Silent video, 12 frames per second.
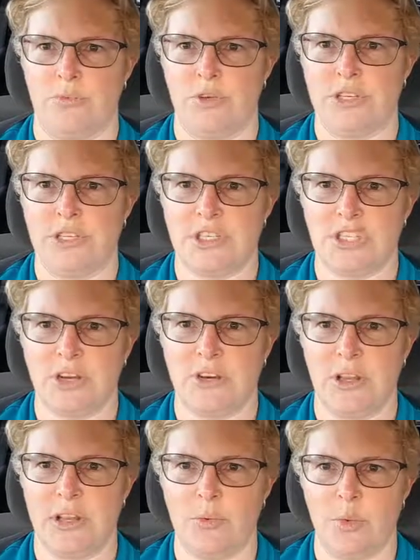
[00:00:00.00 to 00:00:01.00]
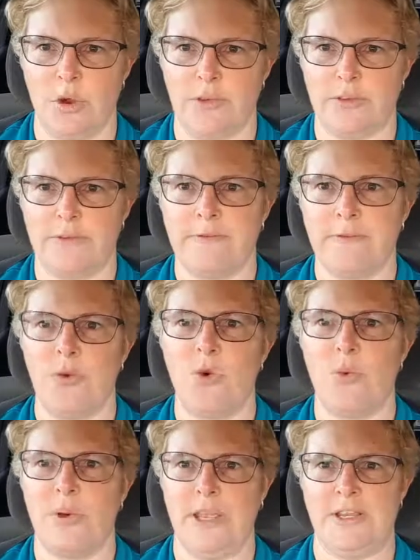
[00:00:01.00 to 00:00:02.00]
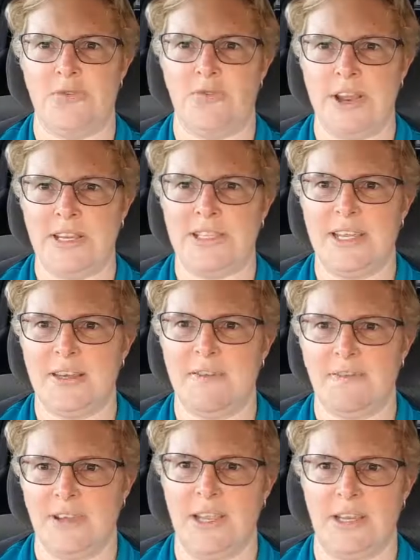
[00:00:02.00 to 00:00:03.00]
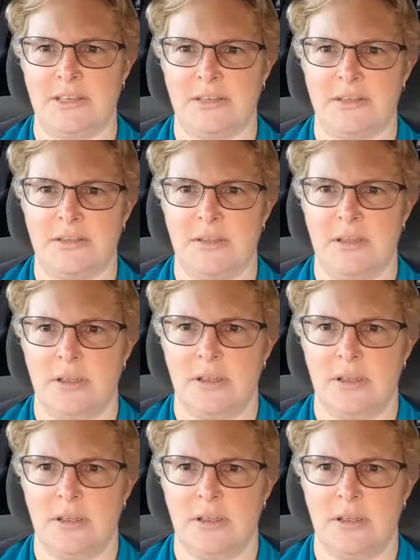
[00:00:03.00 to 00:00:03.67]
which is generally worth 4 weeks' rent in advance.